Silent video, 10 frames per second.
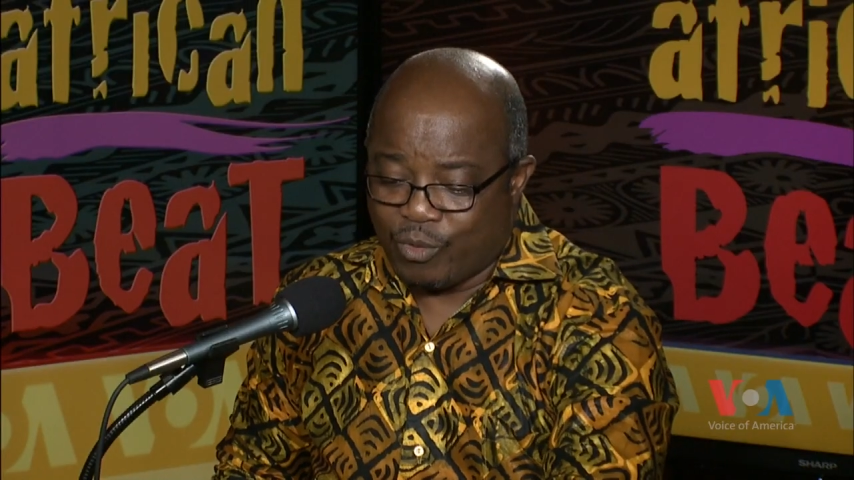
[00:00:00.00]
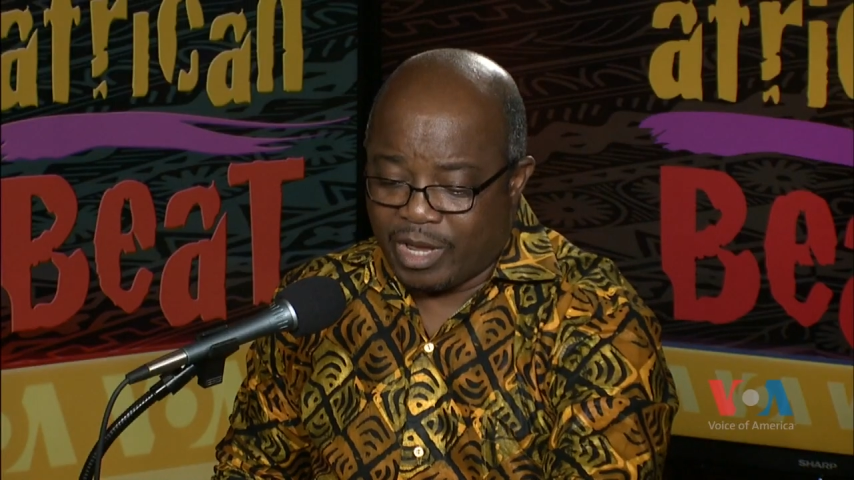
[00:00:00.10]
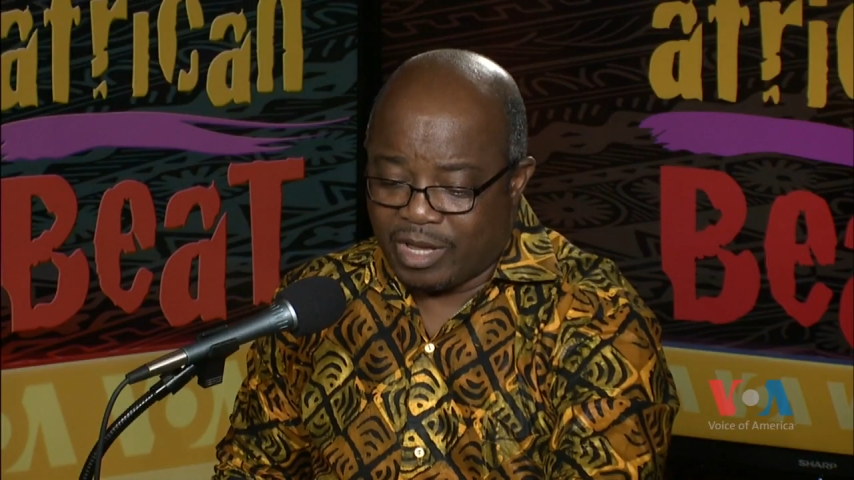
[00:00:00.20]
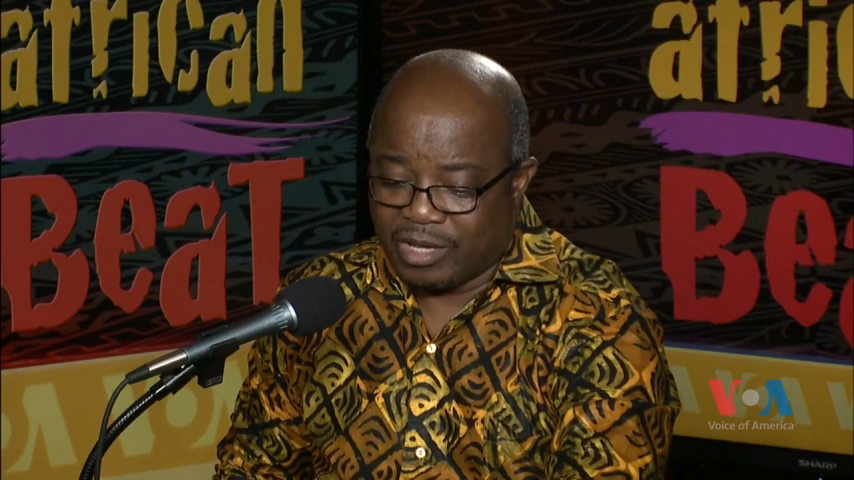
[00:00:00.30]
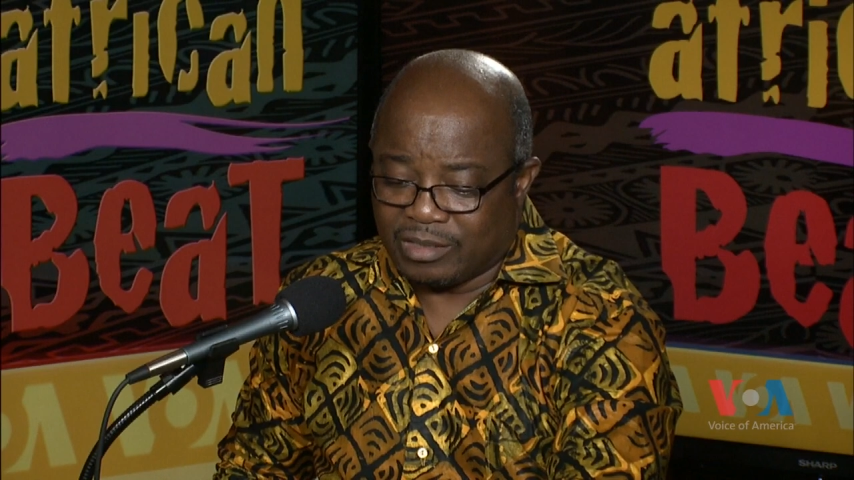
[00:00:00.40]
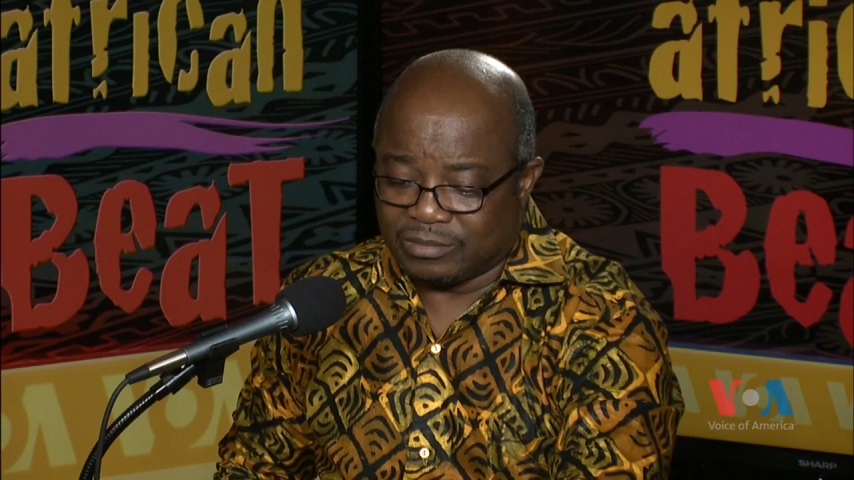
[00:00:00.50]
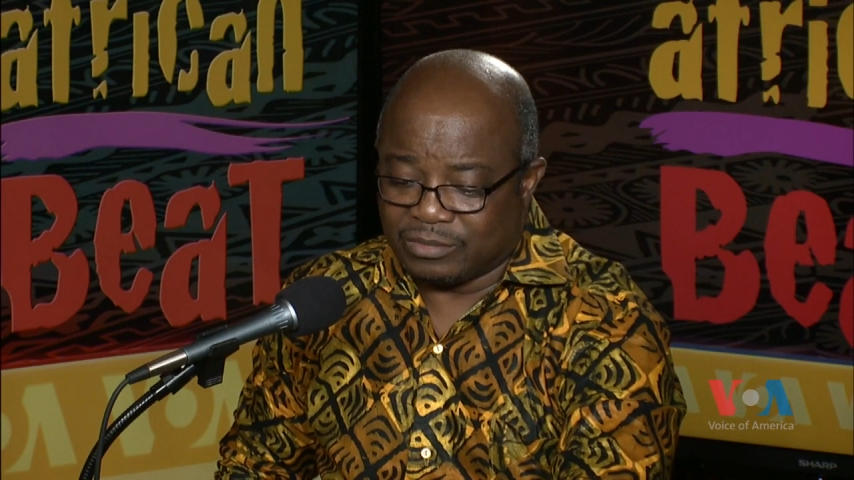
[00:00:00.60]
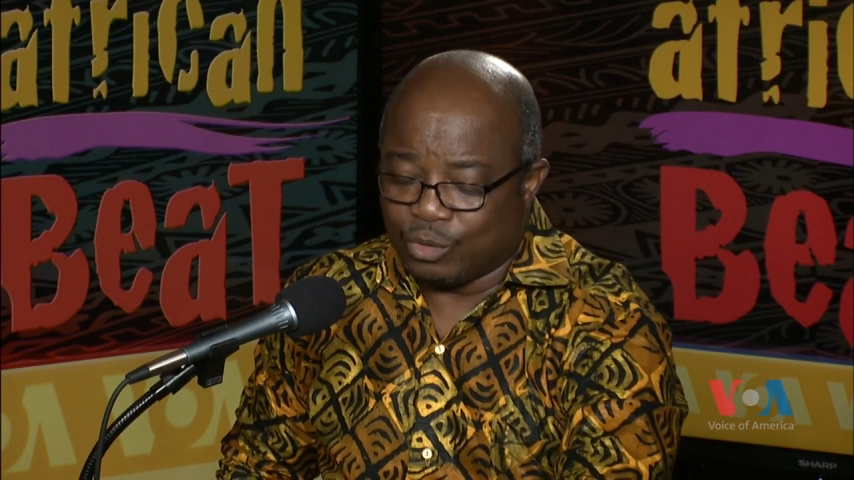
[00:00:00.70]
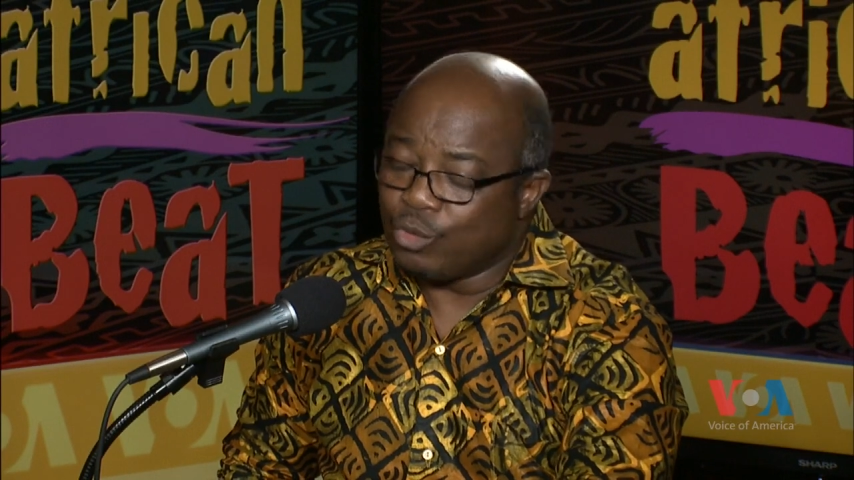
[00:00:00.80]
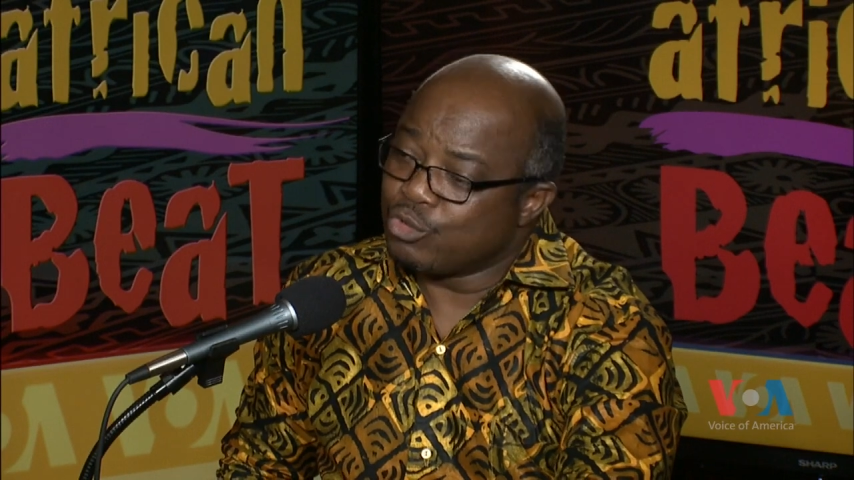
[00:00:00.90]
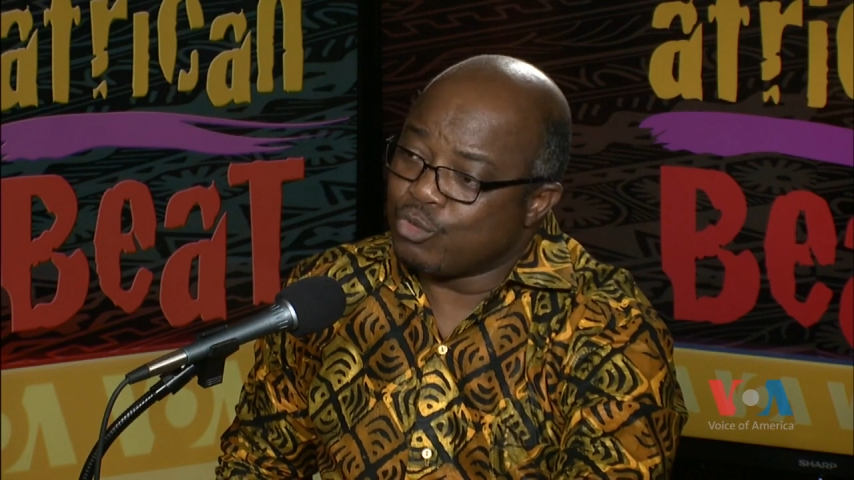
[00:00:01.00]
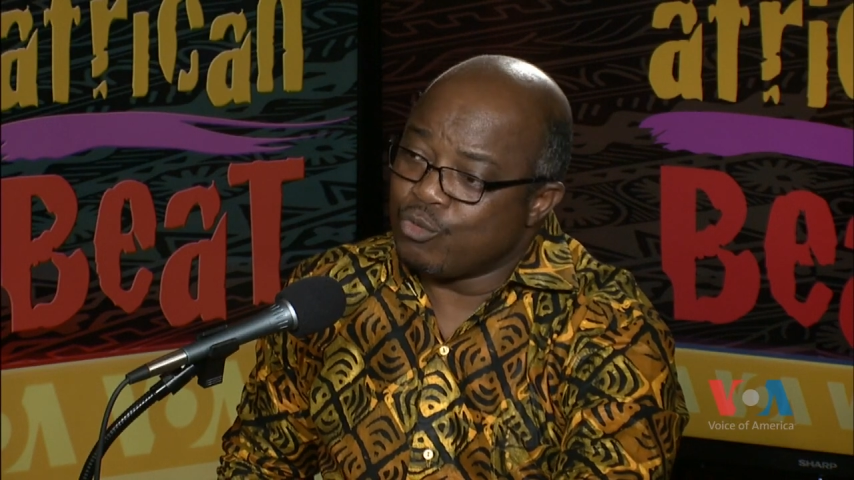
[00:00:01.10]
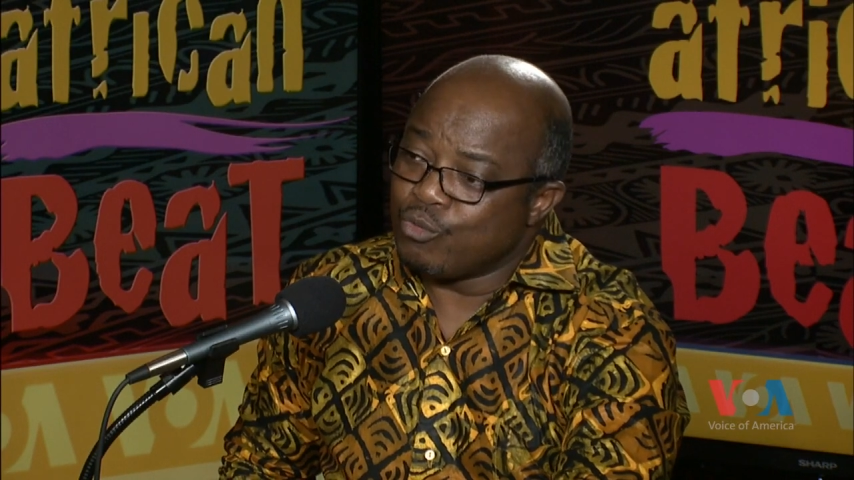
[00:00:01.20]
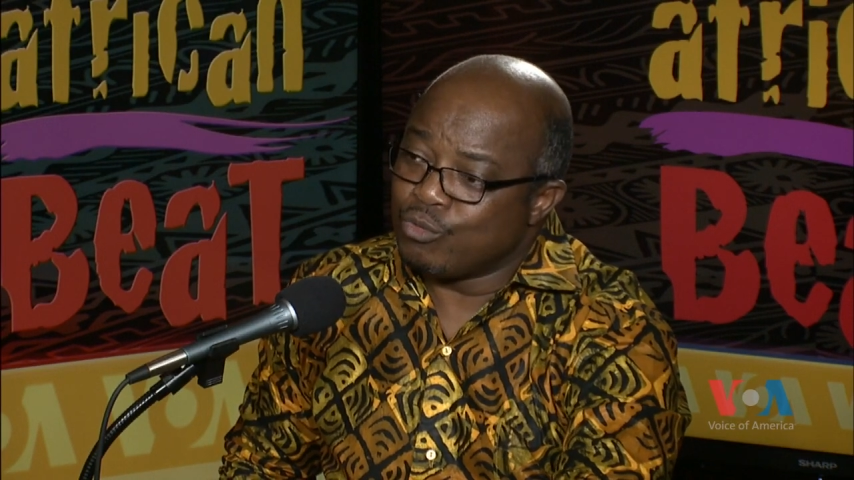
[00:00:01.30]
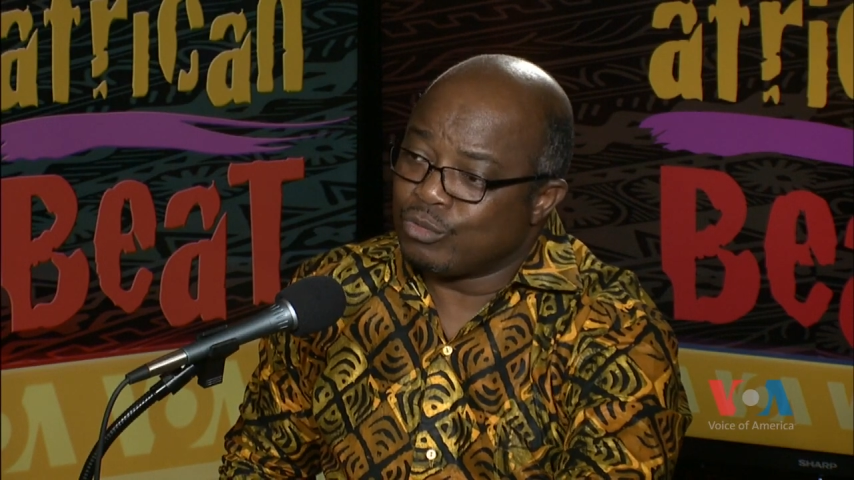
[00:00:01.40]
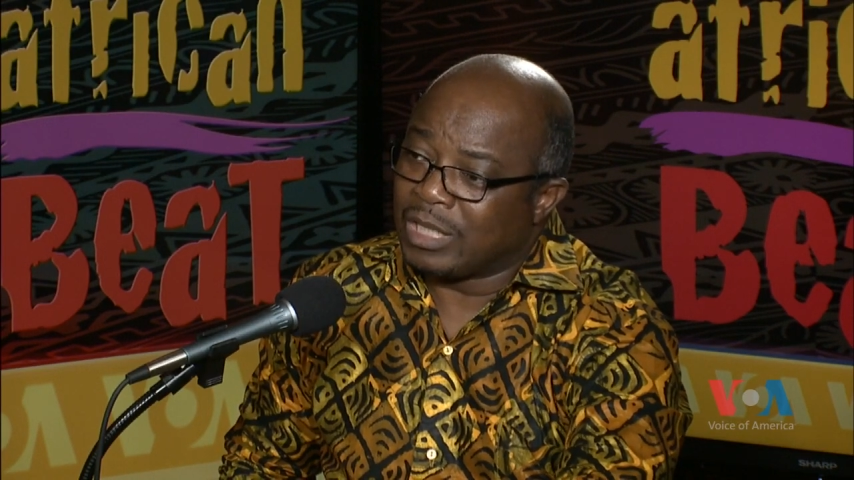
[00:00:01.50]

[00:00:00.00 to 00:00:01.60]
where those who